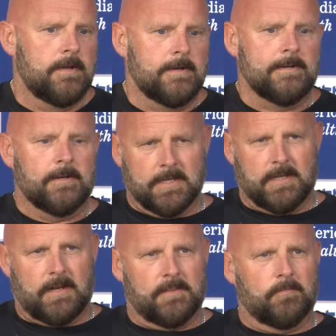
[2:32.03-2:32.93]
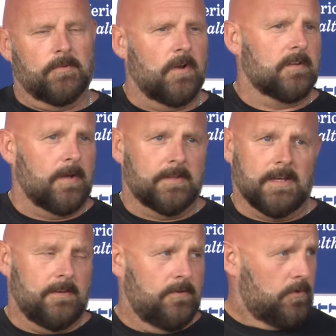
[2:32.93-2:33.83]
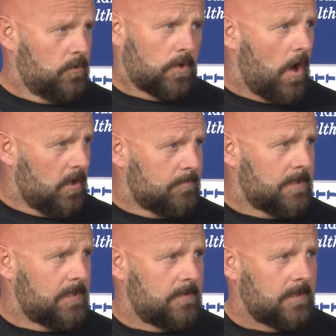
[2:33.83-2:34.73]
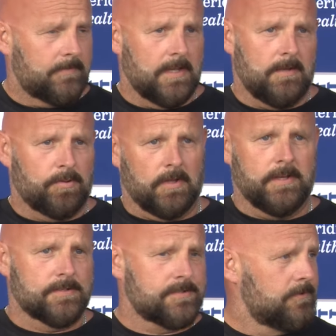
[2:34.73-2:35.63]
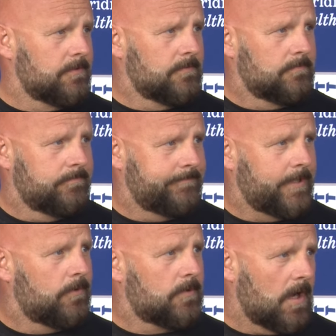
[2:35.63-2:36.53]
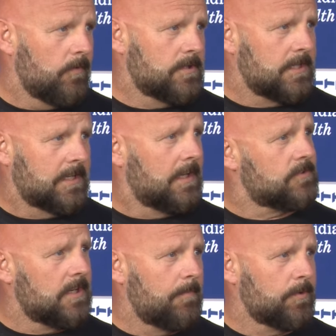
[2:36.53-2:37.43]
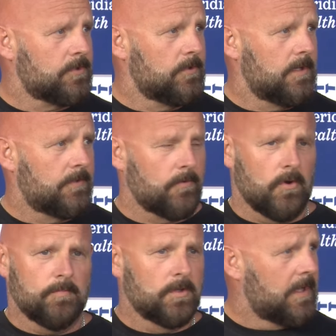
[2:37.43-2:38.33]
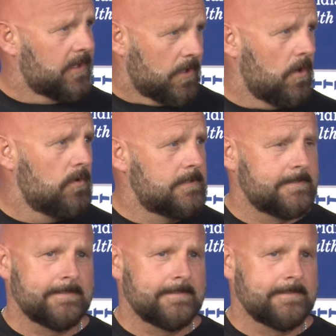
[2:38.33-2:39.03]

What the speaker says: Again, I think we talked about that. You call them. If they play a certain, you know, coverage that gives you an opportunity to throw them, you let it go.